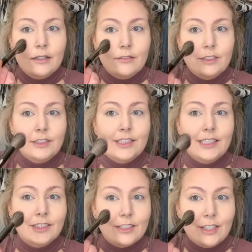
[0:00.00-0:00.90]
of just like
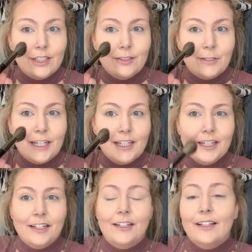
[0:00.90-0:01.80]
starting right
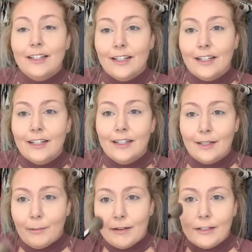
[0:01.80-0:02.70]
here, and then I end
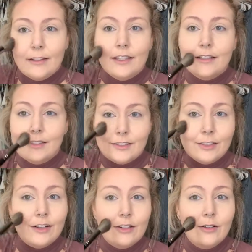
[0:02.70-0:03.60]
up having like this
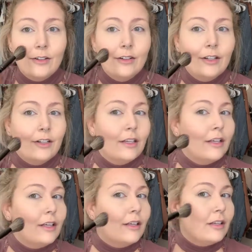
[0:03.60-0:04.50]
circle.
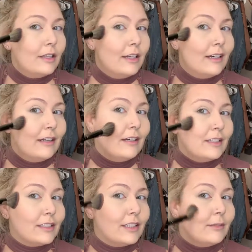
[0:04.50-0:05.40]
Now, I
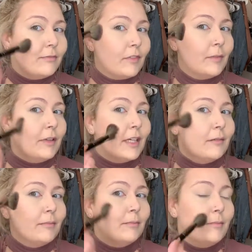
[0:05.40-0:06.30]
start from like
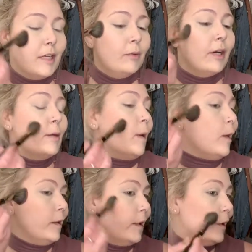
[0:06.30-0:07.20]
midway
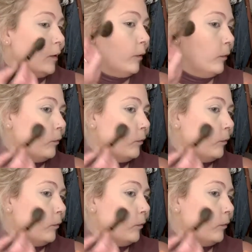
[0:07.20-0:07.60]
back here,